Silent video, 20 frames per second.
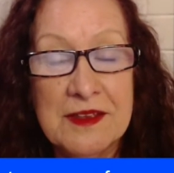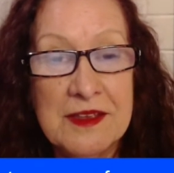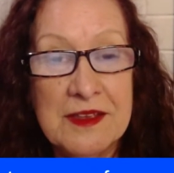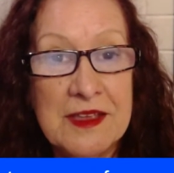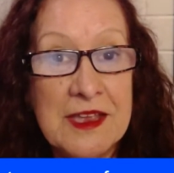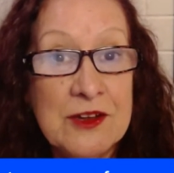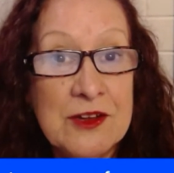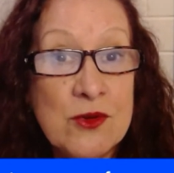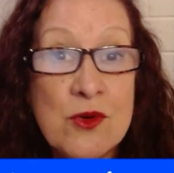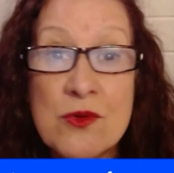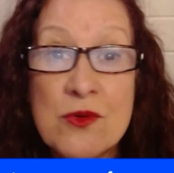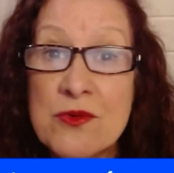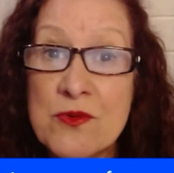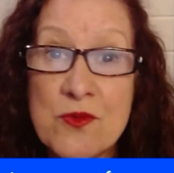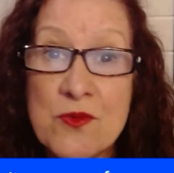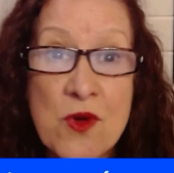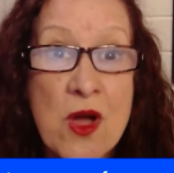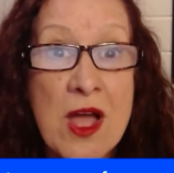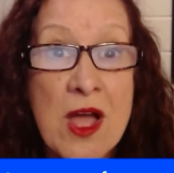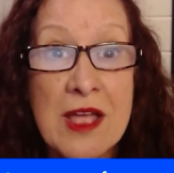And all the
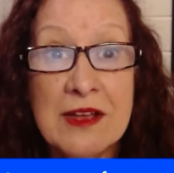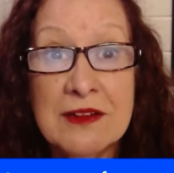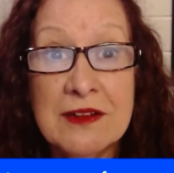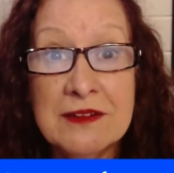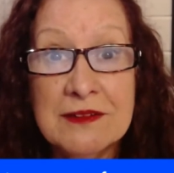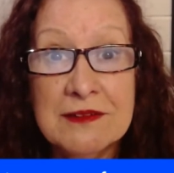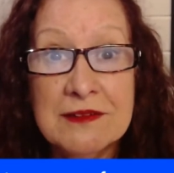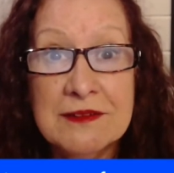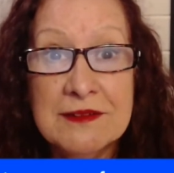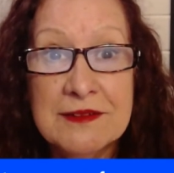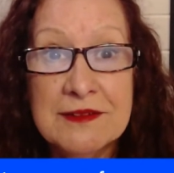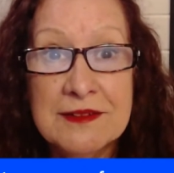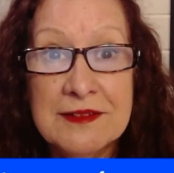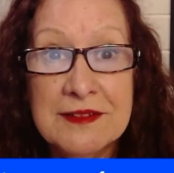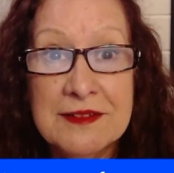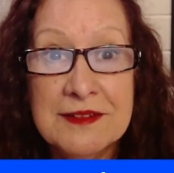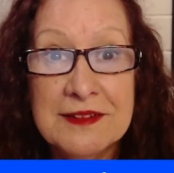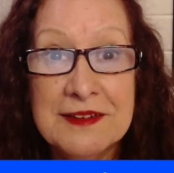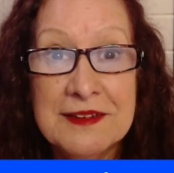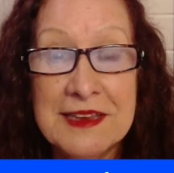while,
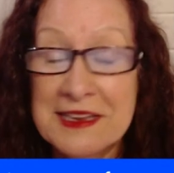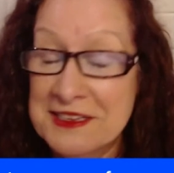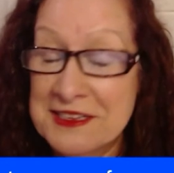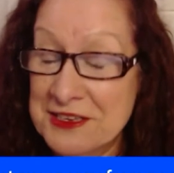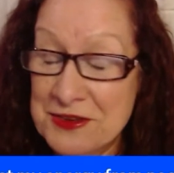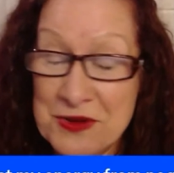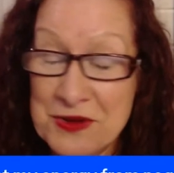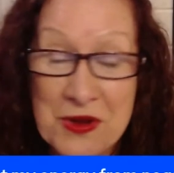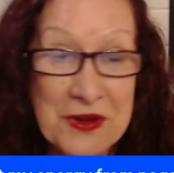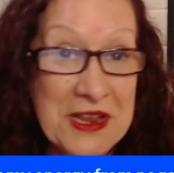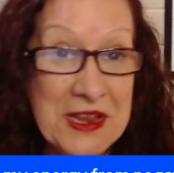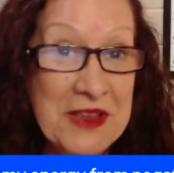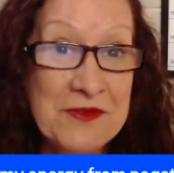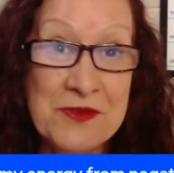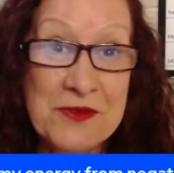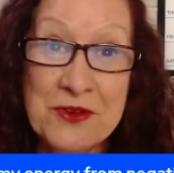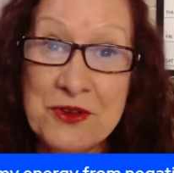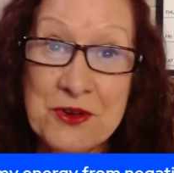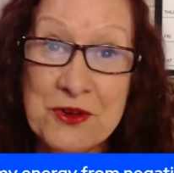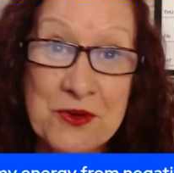it's not
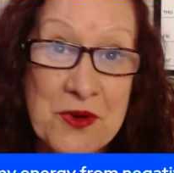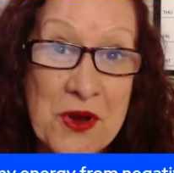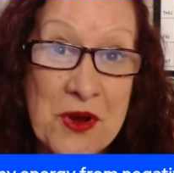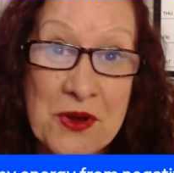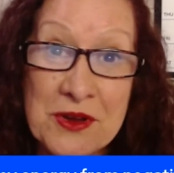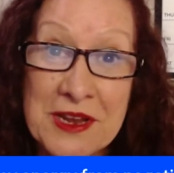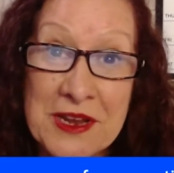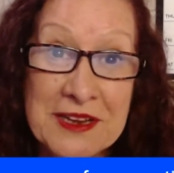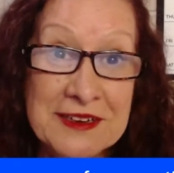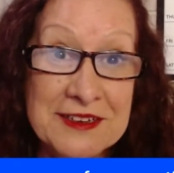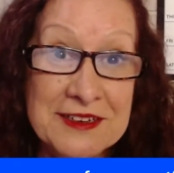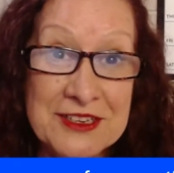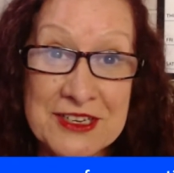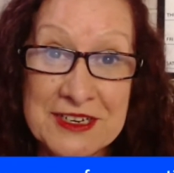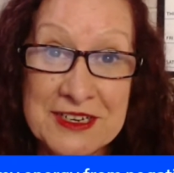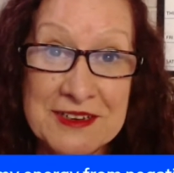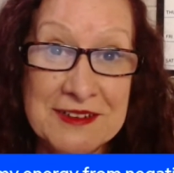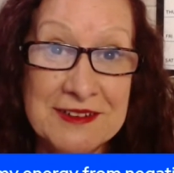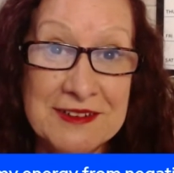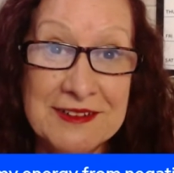even your own
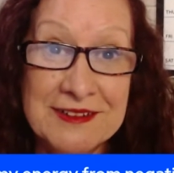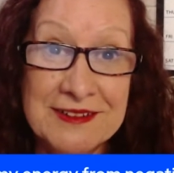energy.